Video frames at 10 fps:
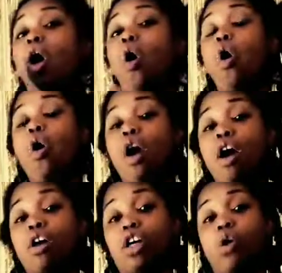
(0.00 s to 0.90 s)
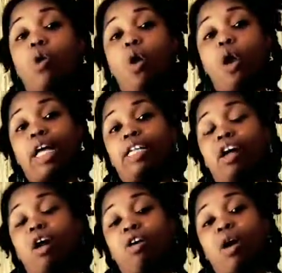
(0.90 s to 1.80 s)
or go
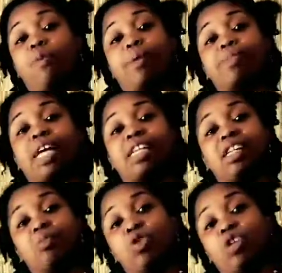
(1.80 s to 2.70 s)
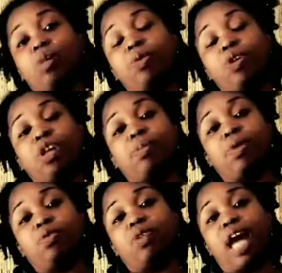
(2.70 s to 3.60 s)
on our website,
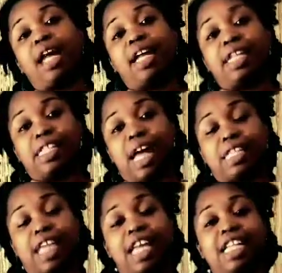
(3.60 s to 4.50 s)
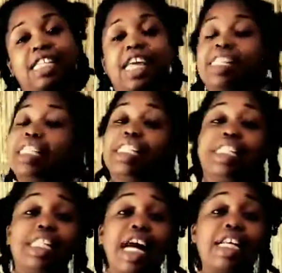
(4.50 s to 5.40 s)

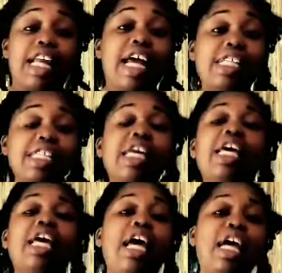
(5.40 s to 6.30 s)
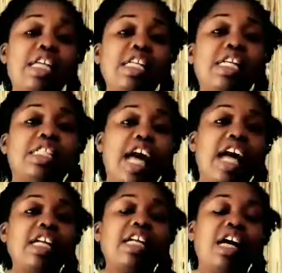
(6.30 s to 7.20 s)
www.intoxicatingtastings.net, and
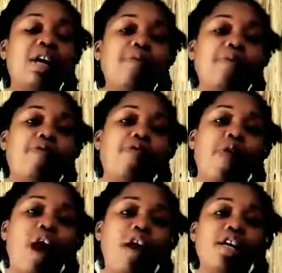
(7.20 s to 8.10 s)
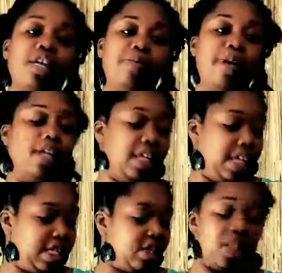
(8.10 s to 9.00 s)
sign up for our email
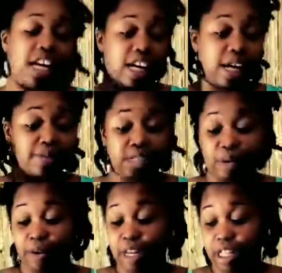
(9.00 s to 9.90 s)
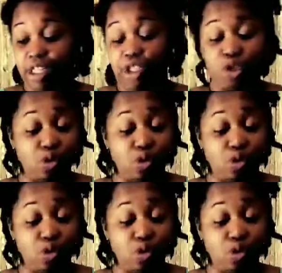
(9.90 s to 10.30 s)
link so that it comes directly to you,